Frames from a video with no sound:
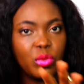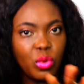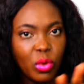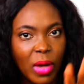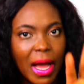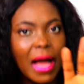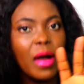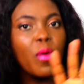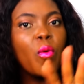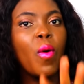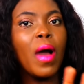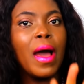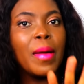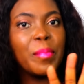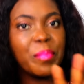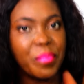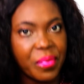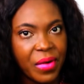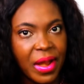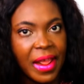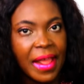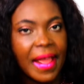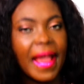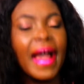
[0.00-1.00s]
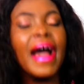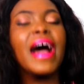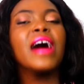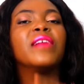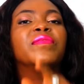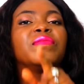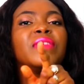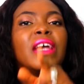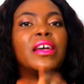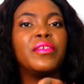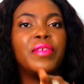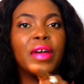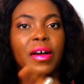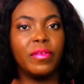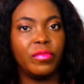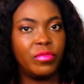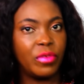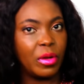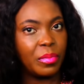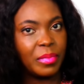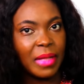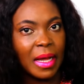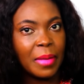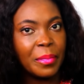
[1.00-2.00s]
you can go and pray after you have
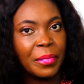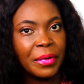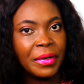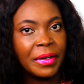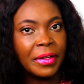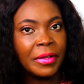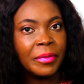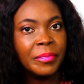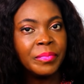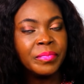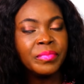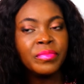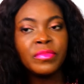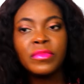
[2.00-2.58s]
dropped that money.